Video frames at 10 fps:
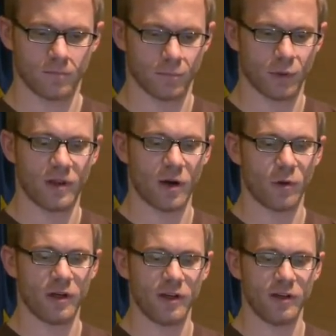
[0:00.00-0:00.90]
Put that
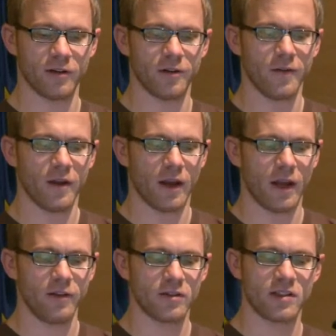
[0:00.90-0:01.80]
one in here,
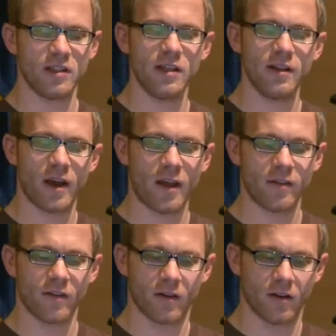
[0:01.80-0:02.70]
and you see that
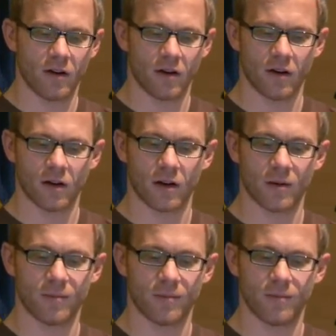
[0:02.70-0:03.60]

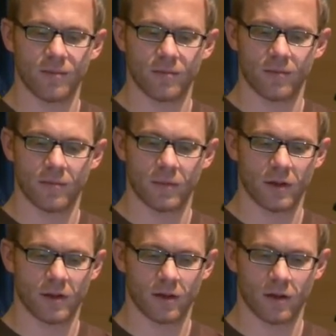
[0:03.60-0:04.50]

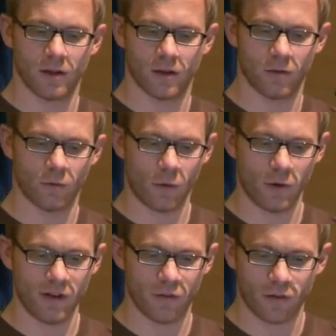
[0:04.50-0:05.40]
what we
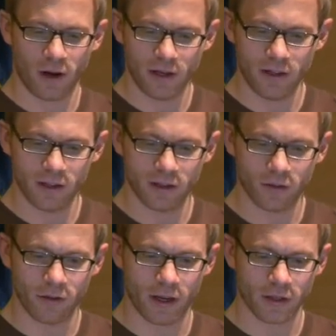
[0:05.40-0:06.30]
define here, or
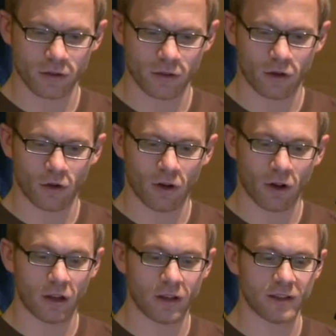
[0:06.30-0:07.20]
the actual
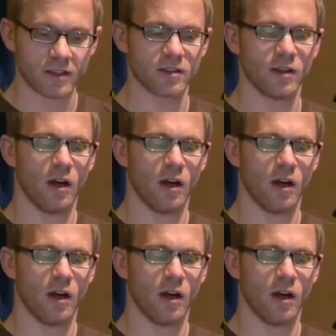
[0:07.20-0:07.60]
call, is